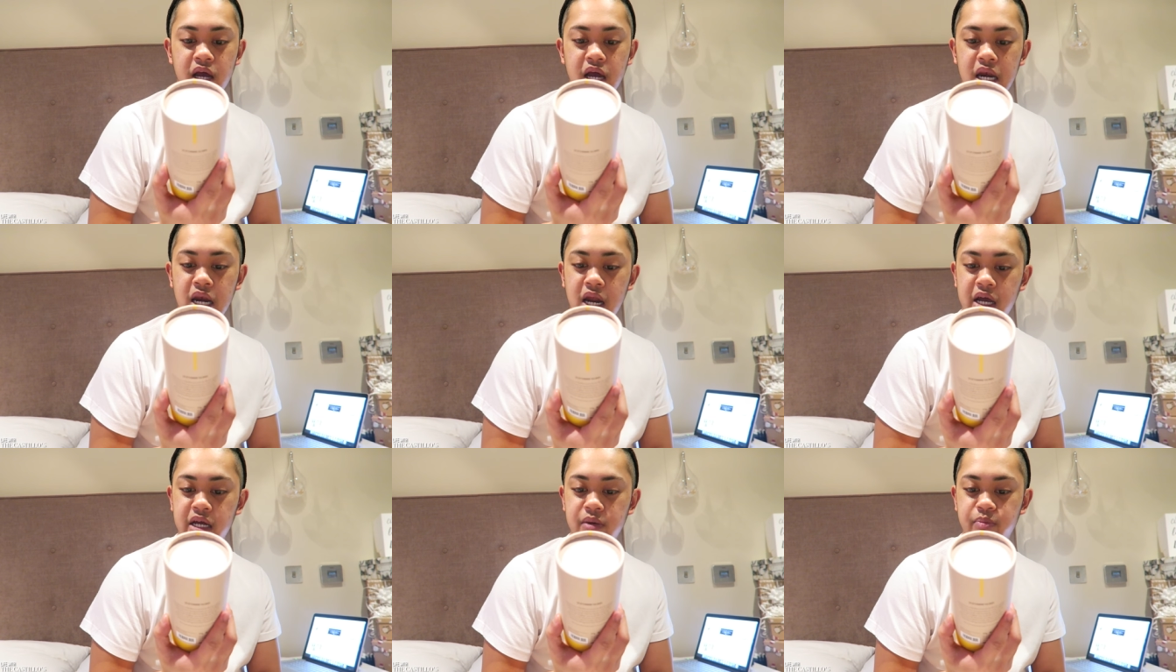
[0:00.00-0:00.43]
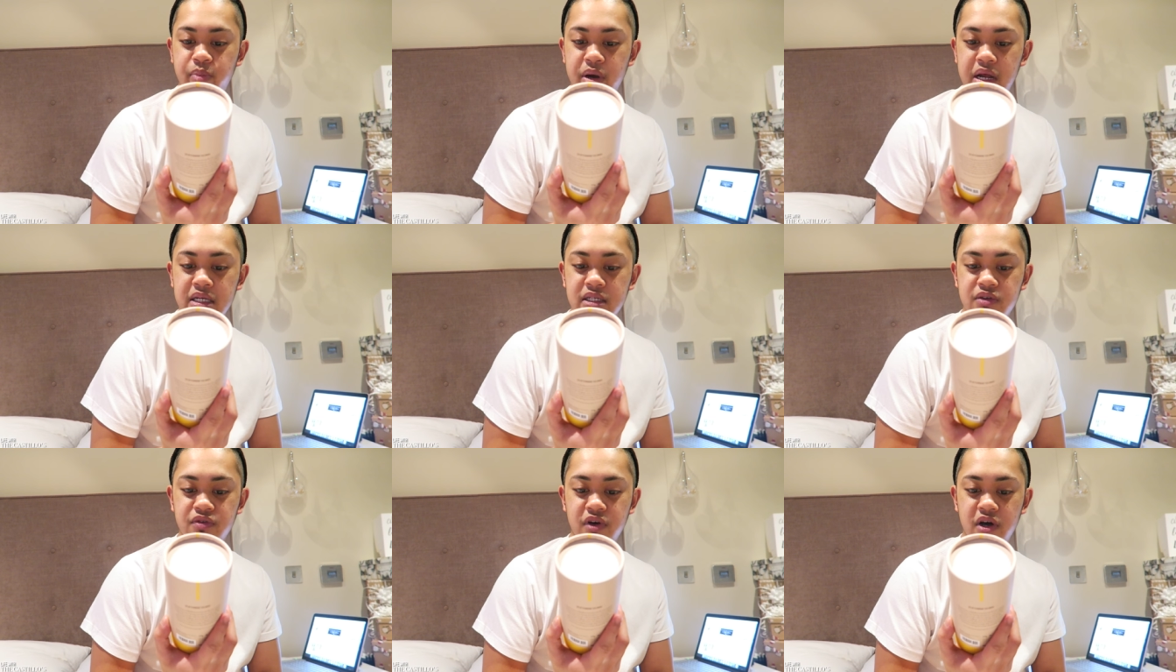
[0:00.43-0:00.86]
a light
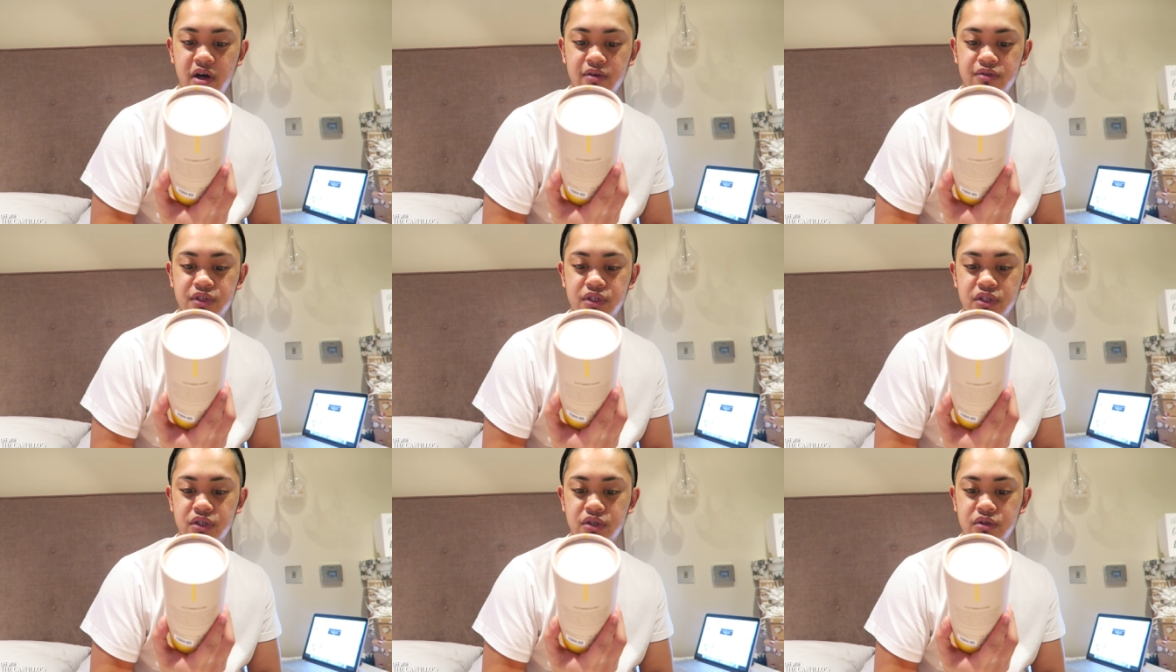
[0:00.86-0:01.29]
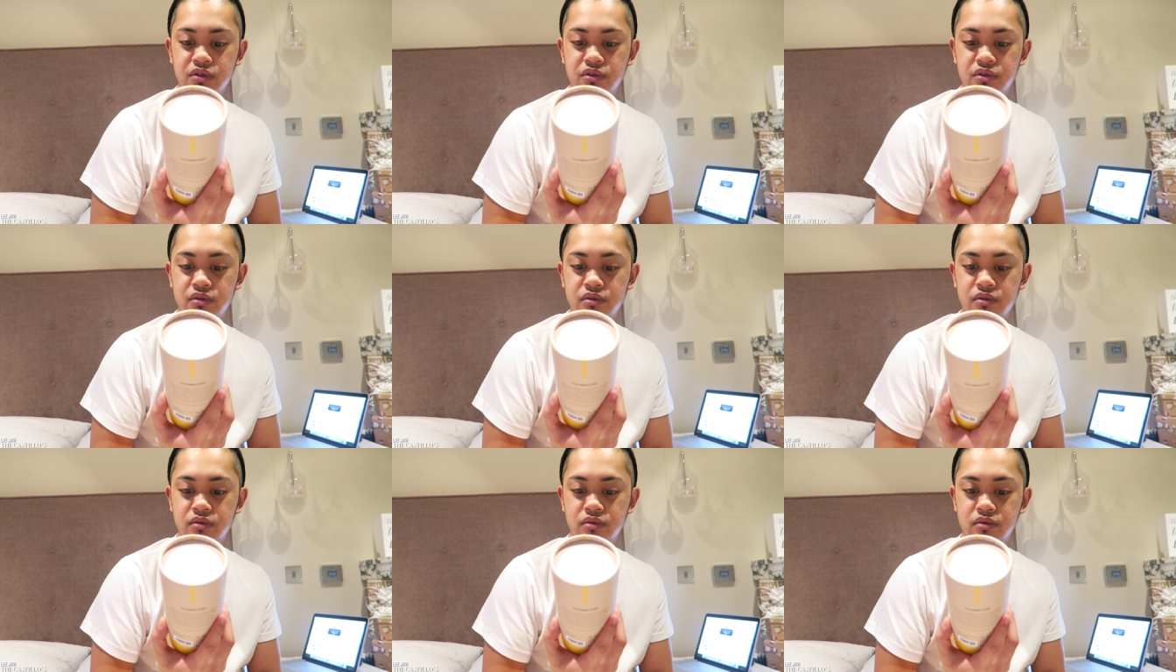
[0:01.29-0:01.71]
blend of
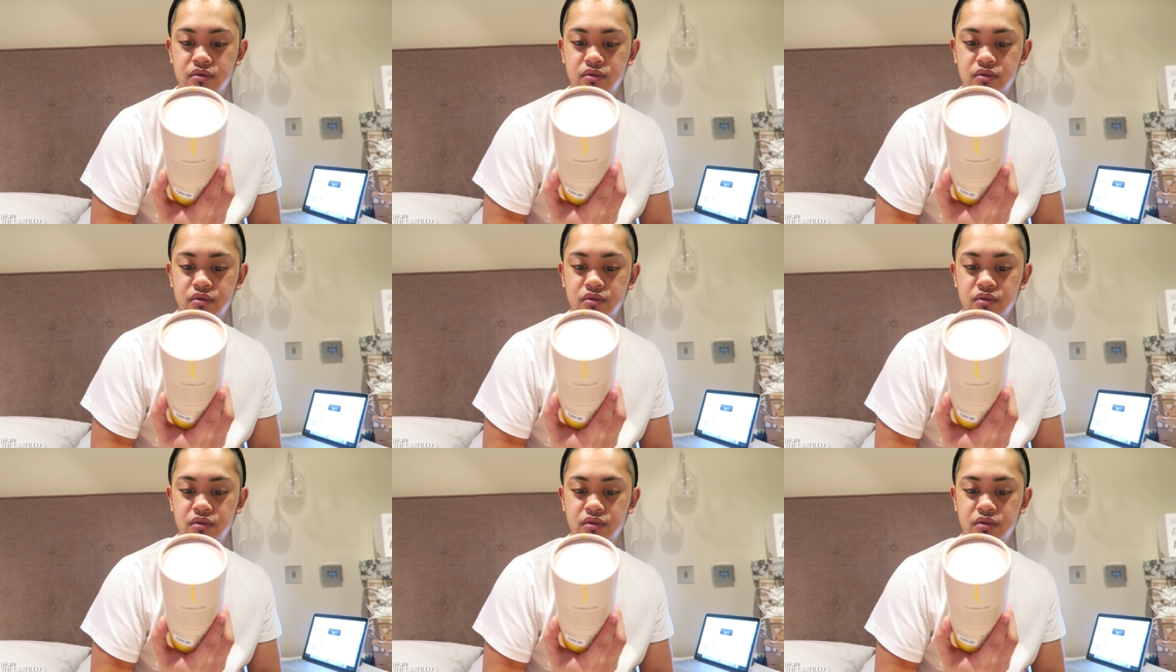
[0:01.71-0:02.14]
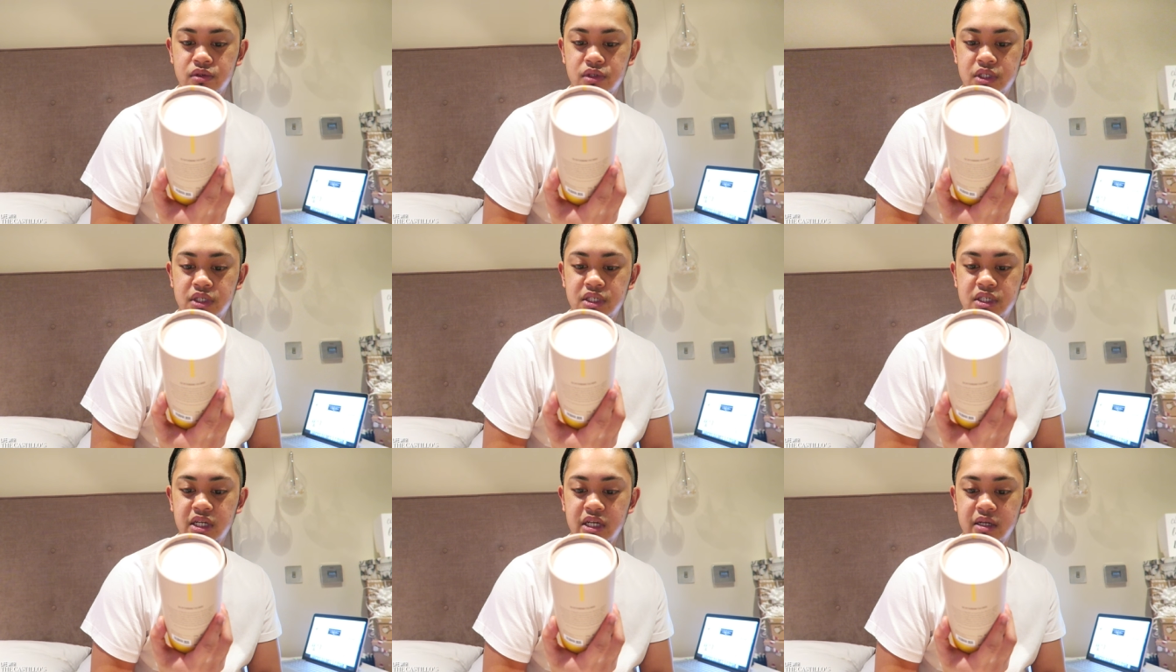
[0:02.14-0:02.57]
afternoon
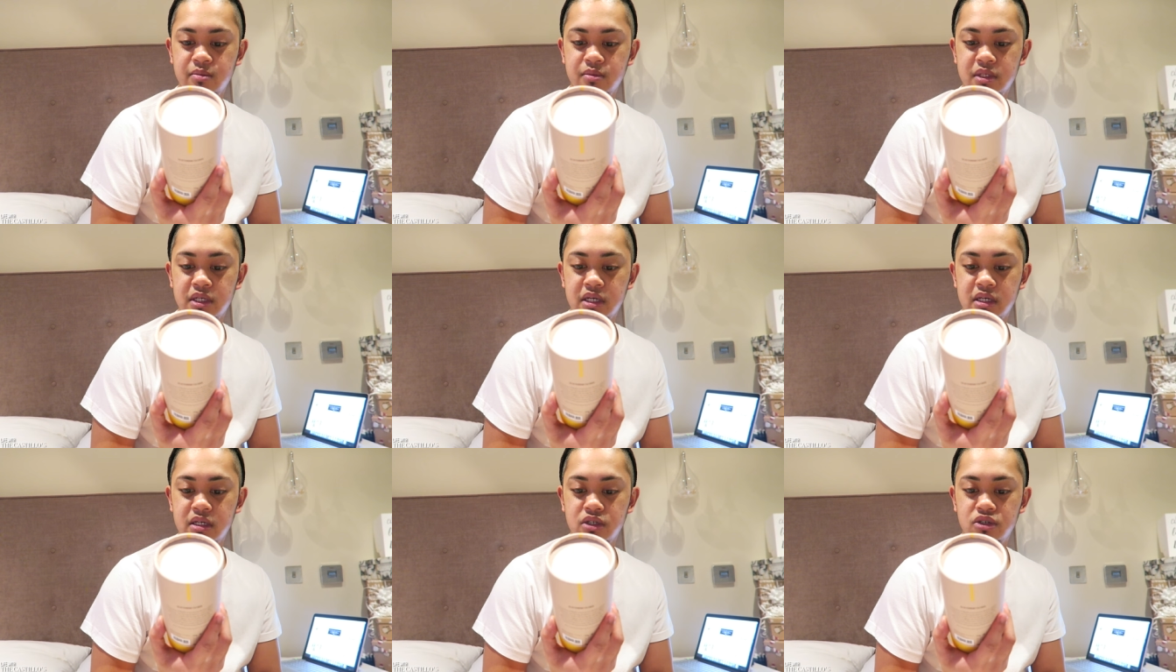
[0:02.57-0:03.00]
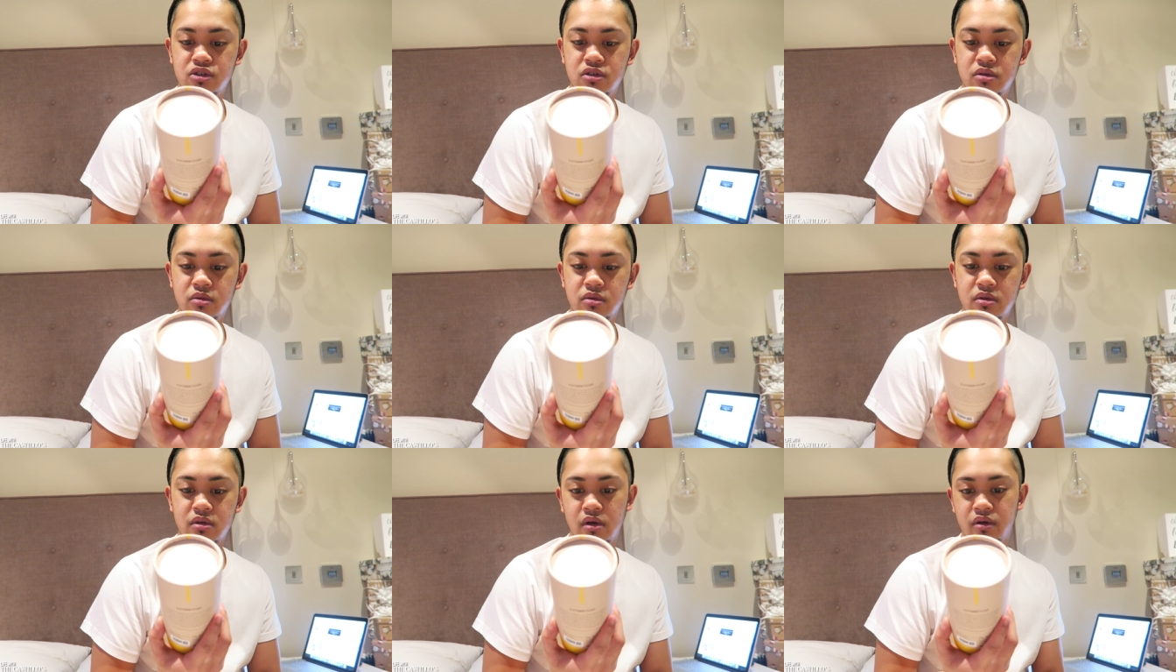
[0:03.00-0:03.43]
steeped in,
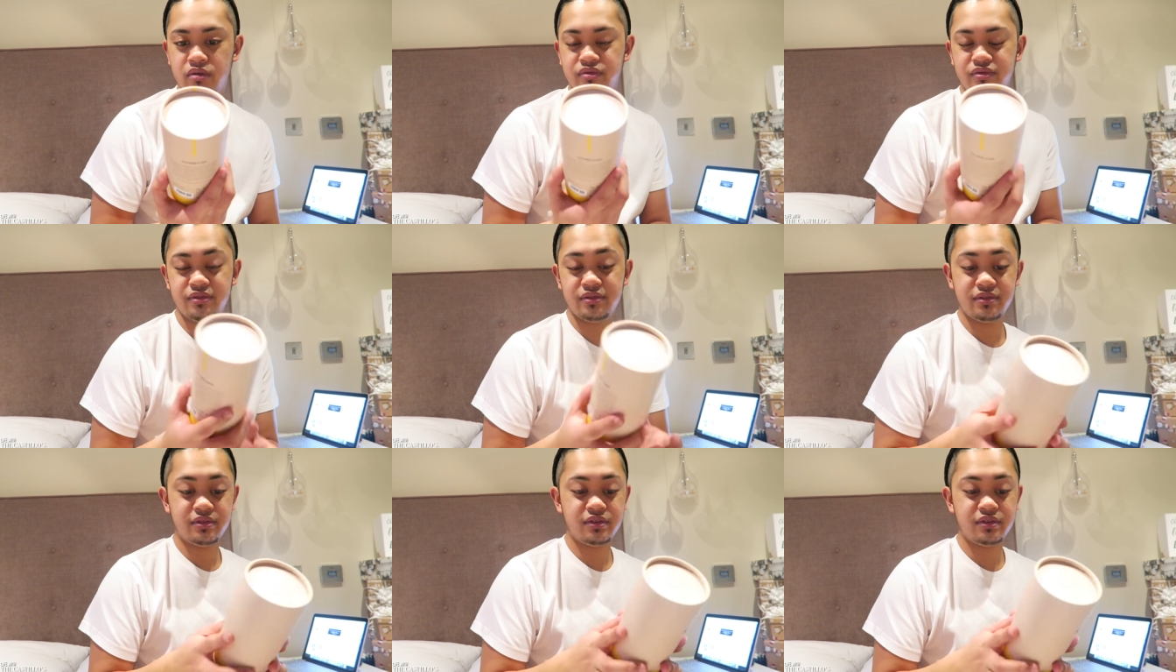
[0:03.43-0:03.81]
oh,